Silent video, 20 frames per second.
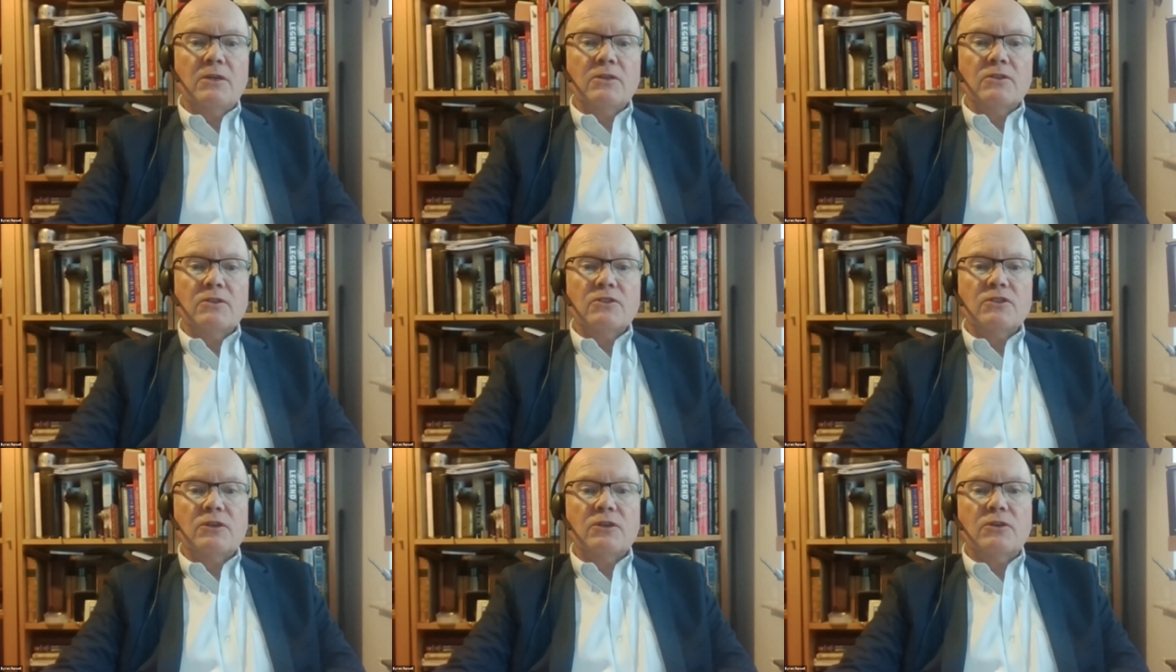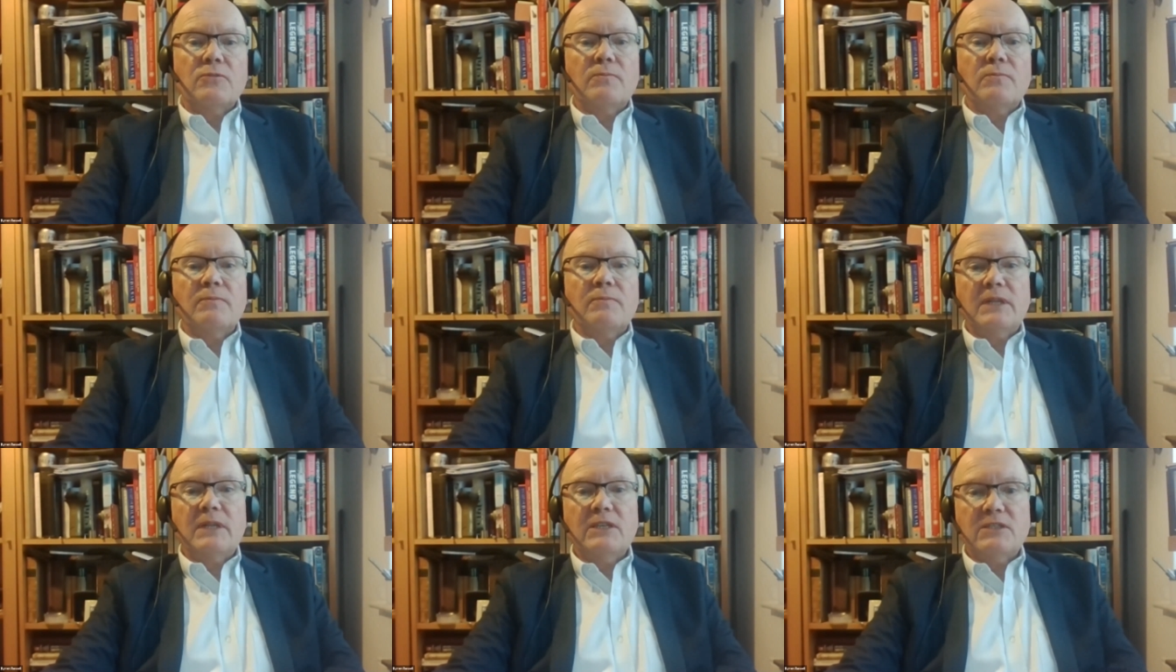So
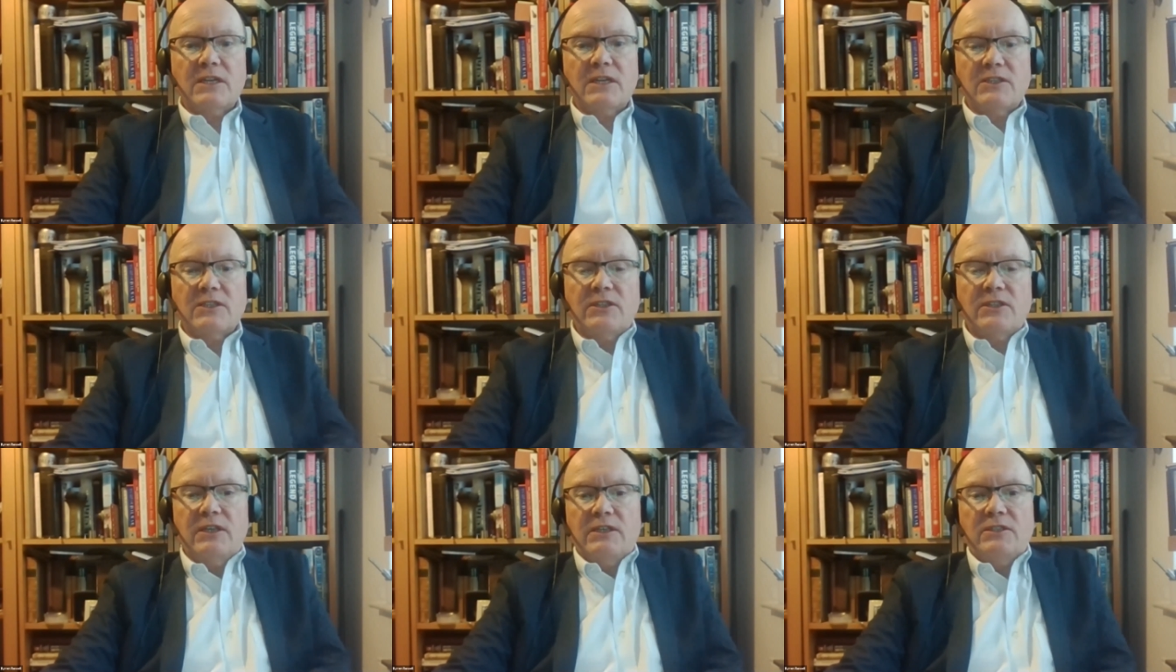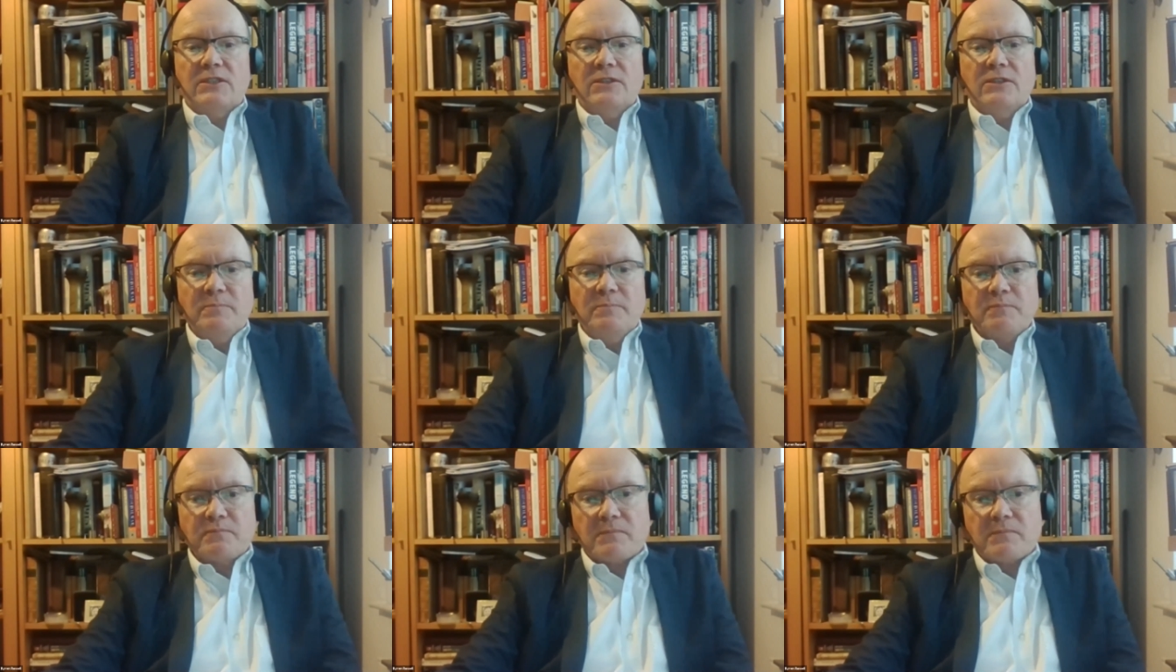let's get started.
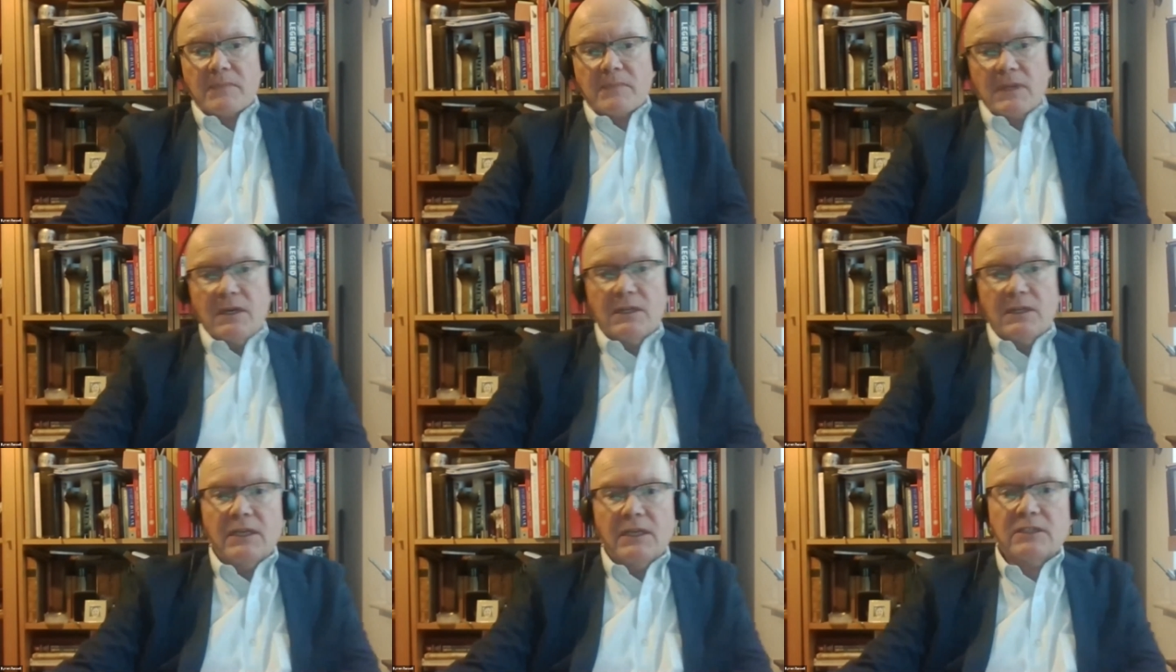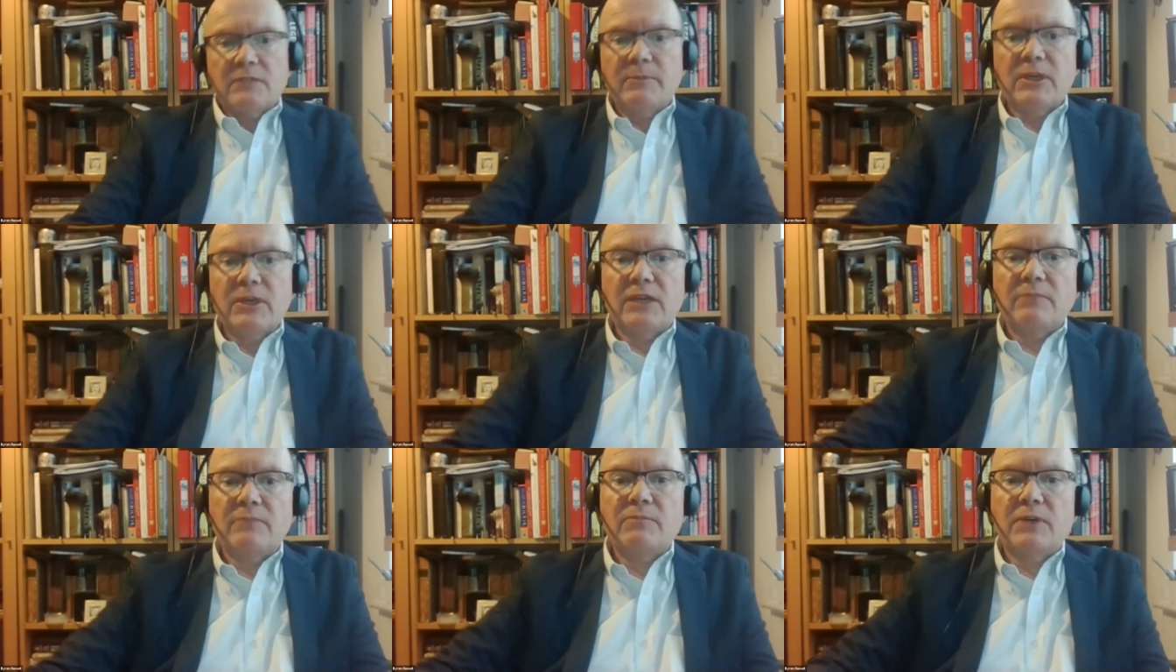I'd like to
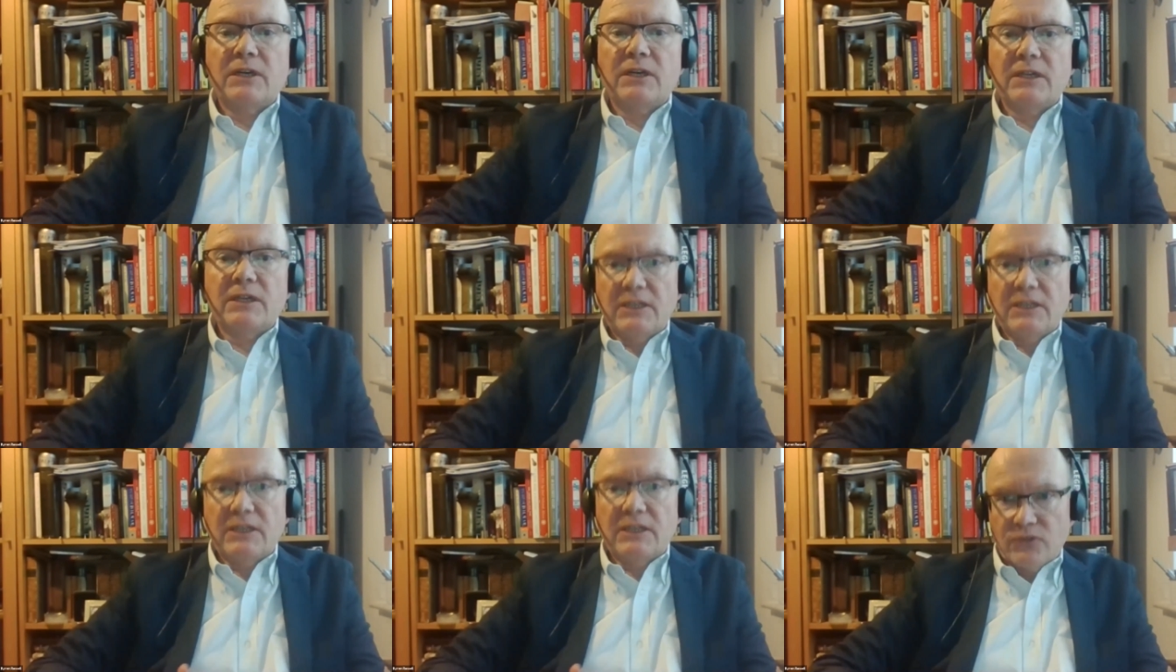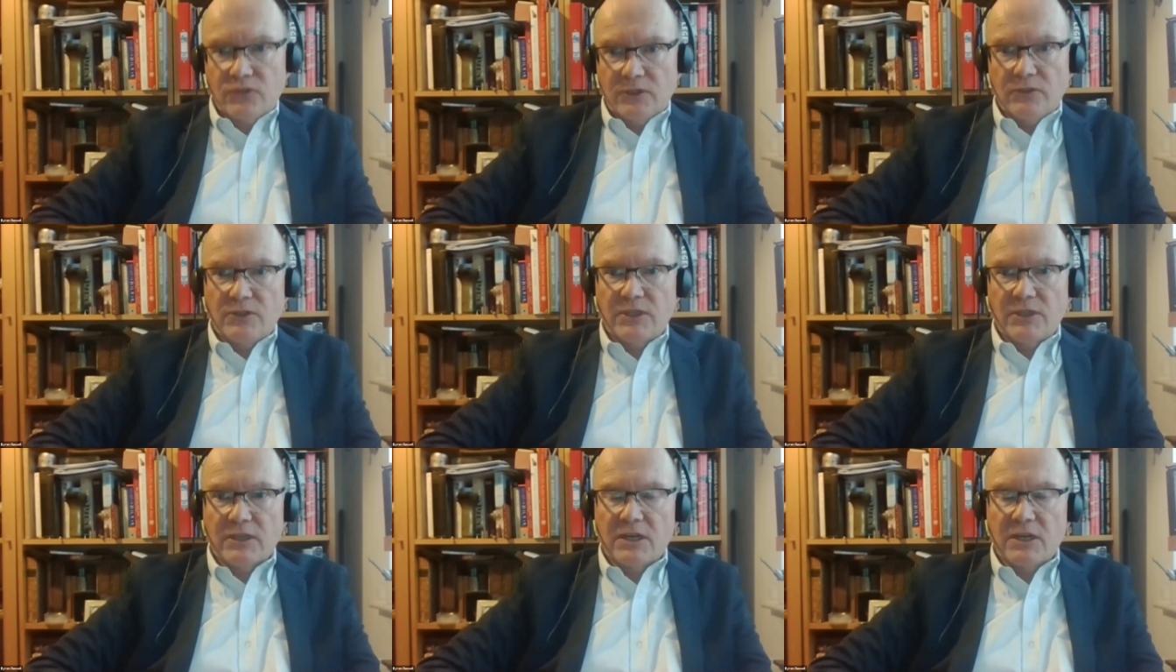begin by
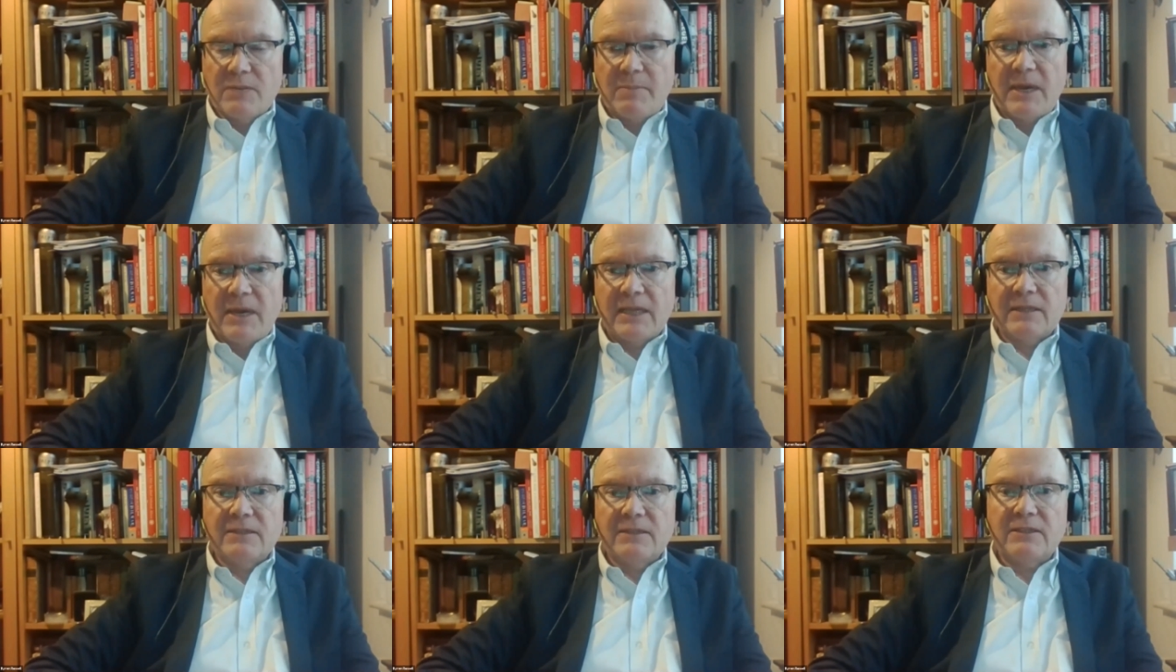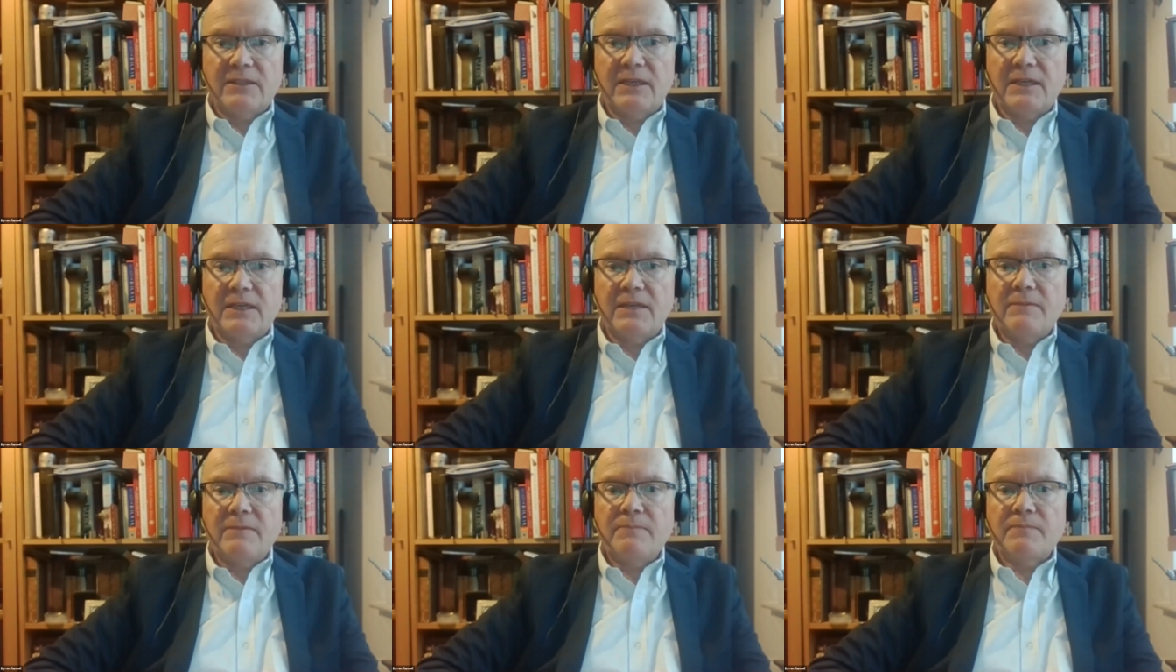introducing our panel
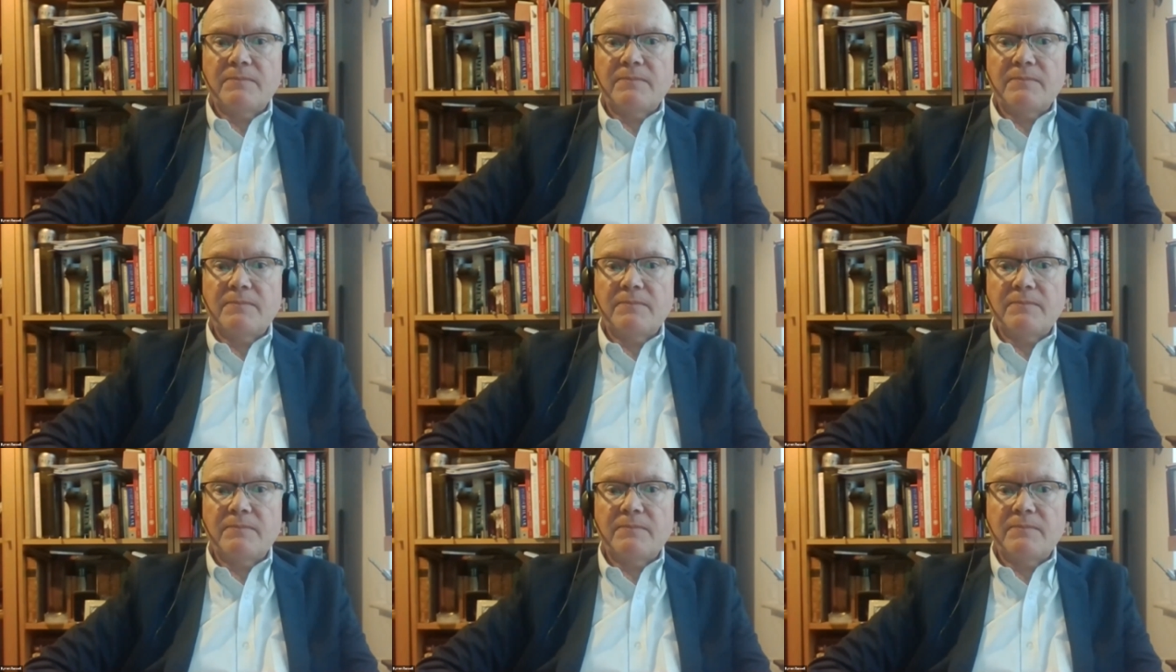today.